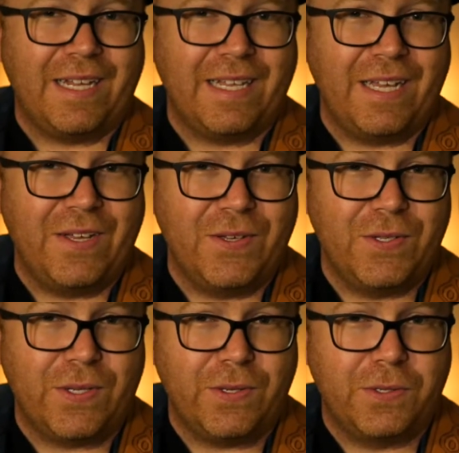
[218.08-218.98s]

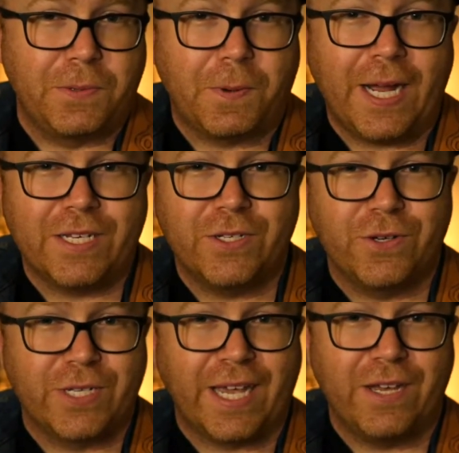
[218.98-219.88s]
is to practice
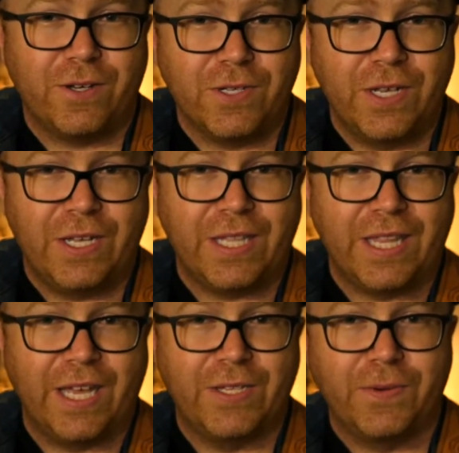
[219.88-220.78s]
your scales
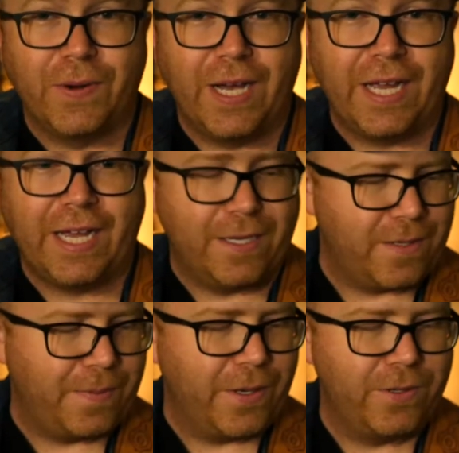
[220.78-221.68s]
this way as
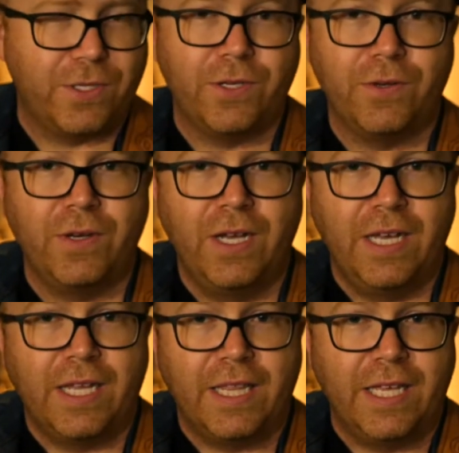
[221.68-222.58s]
opposed to
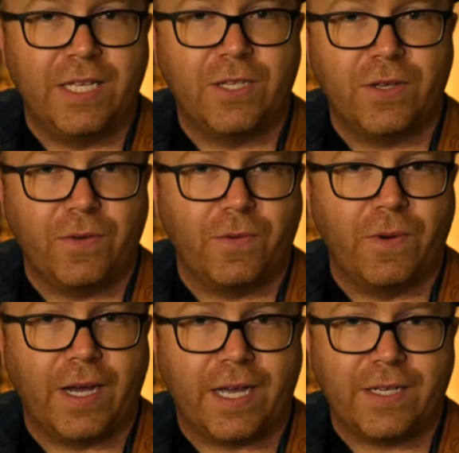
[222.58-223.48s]
this
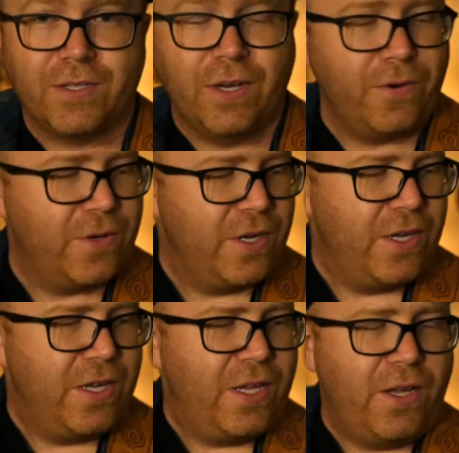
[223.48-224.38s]
way. So
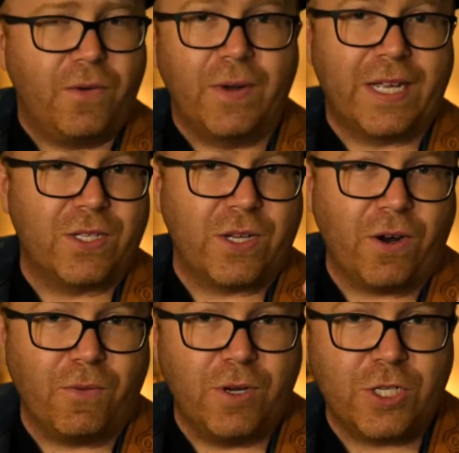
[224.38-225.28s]
we can
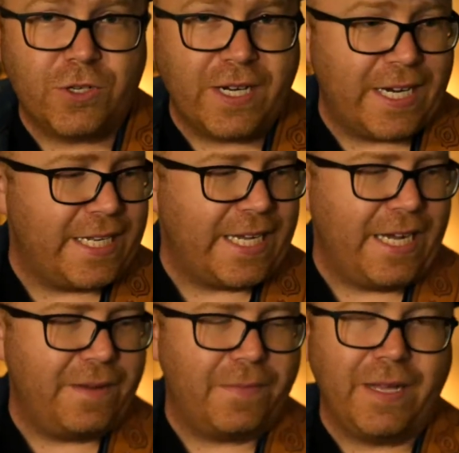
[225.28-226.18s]
start one string at a
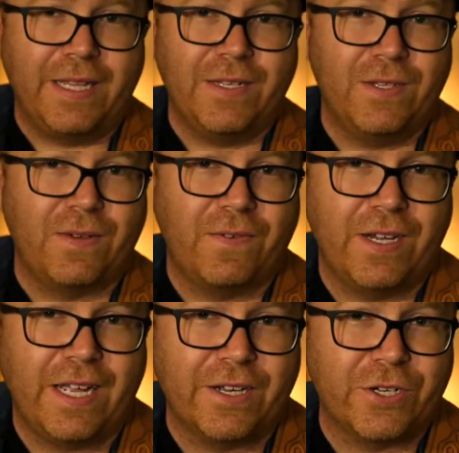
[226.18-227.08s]
time, and this is a
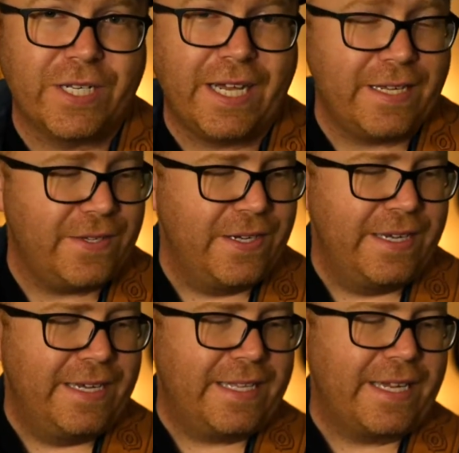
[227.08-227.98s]
fun exercise
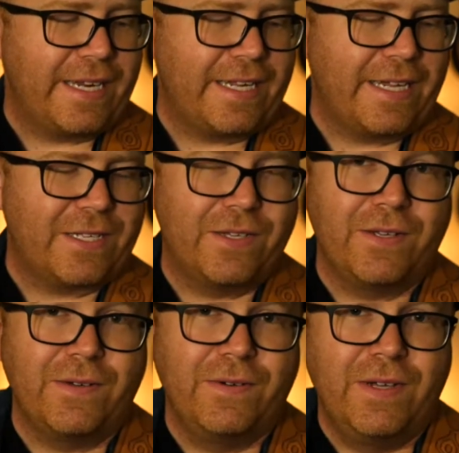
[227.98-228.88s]
that I like to
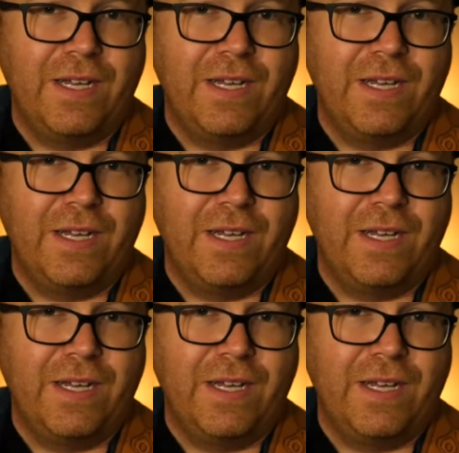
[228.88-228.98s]
do.